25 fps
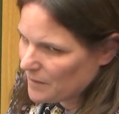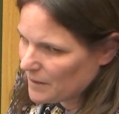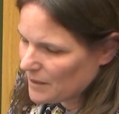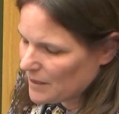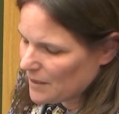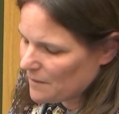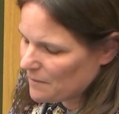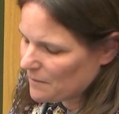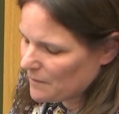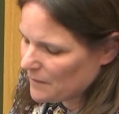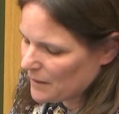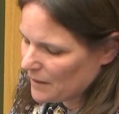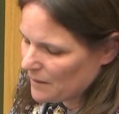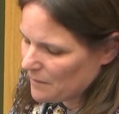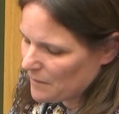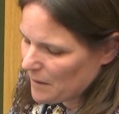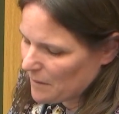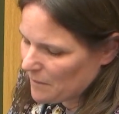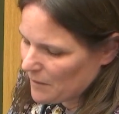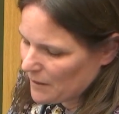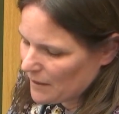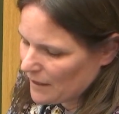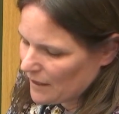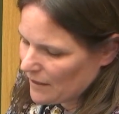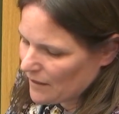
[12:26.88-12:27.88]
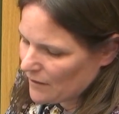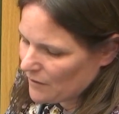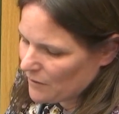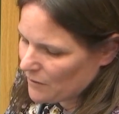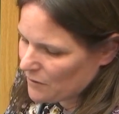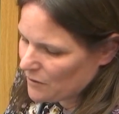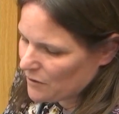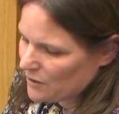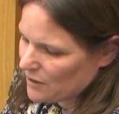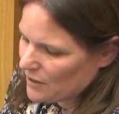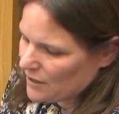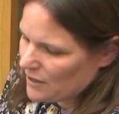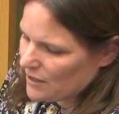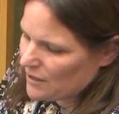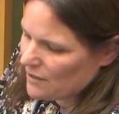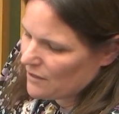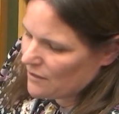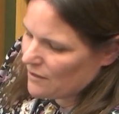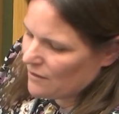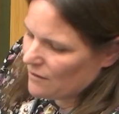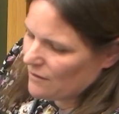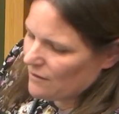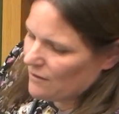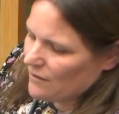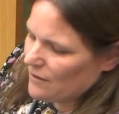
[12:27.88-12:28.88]
Assembly Member Garrett also touched
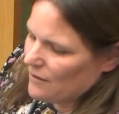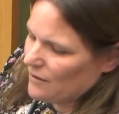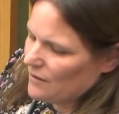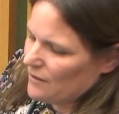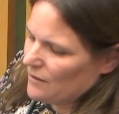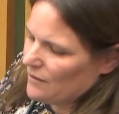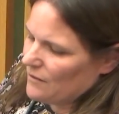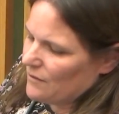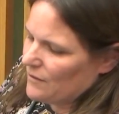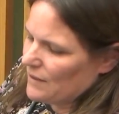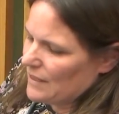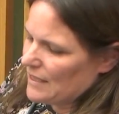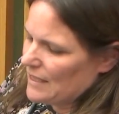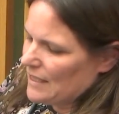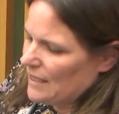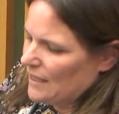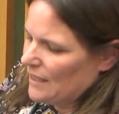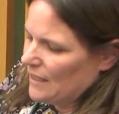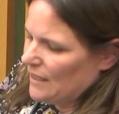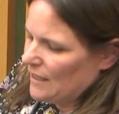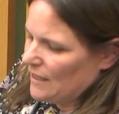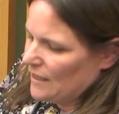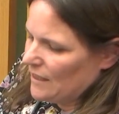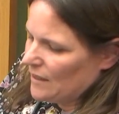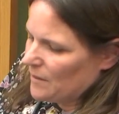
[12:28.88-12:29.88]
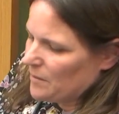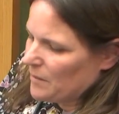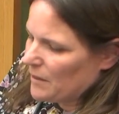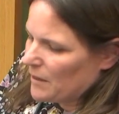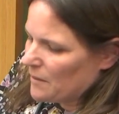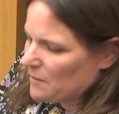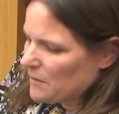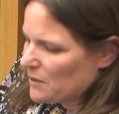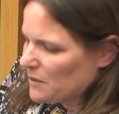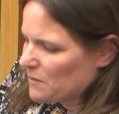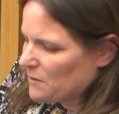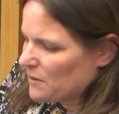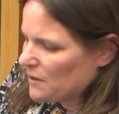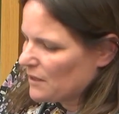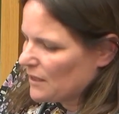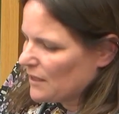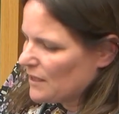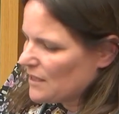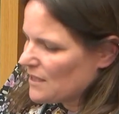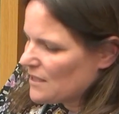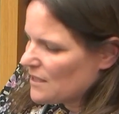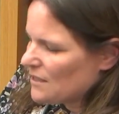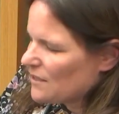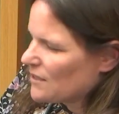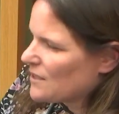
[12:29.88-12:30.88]
on fatigue, but I'm just wondering,
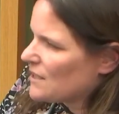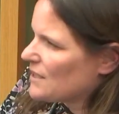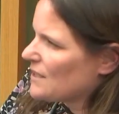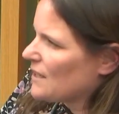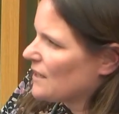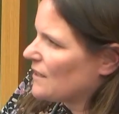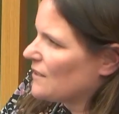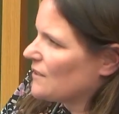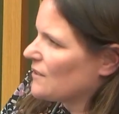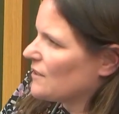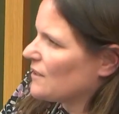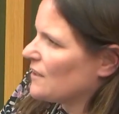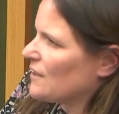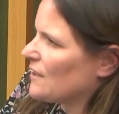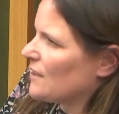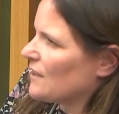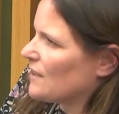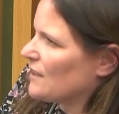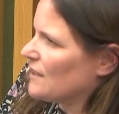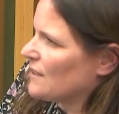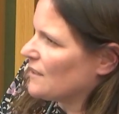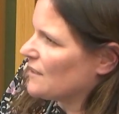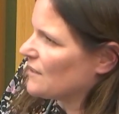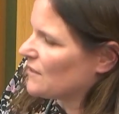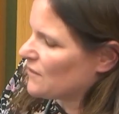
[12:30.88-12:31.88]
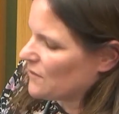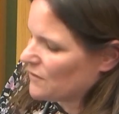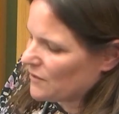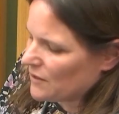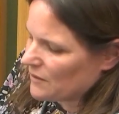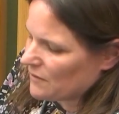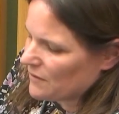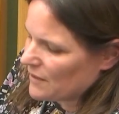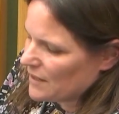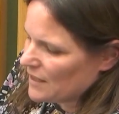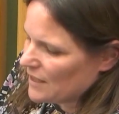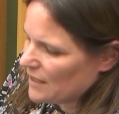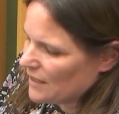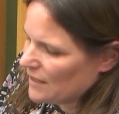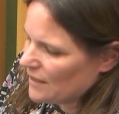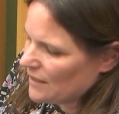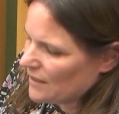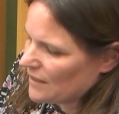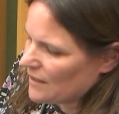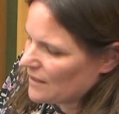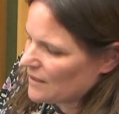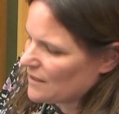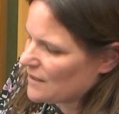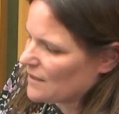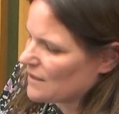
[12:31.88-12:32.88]
is there standard guidance for fatigue
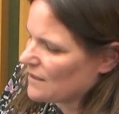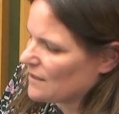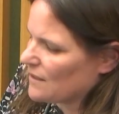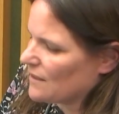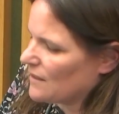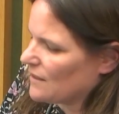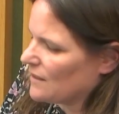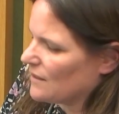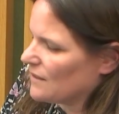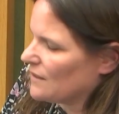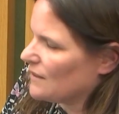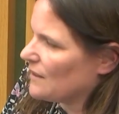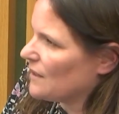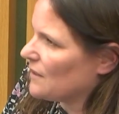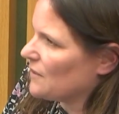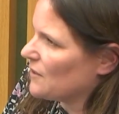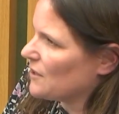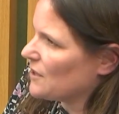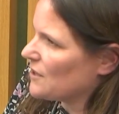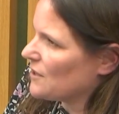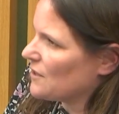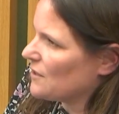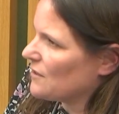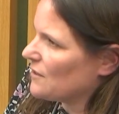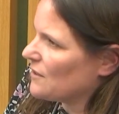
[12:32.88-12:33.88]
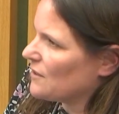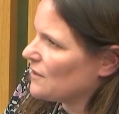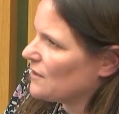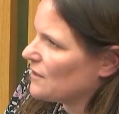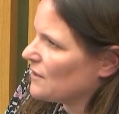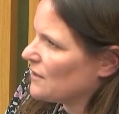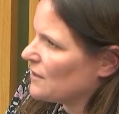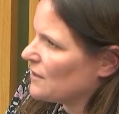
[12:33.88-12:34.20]
that's now issued?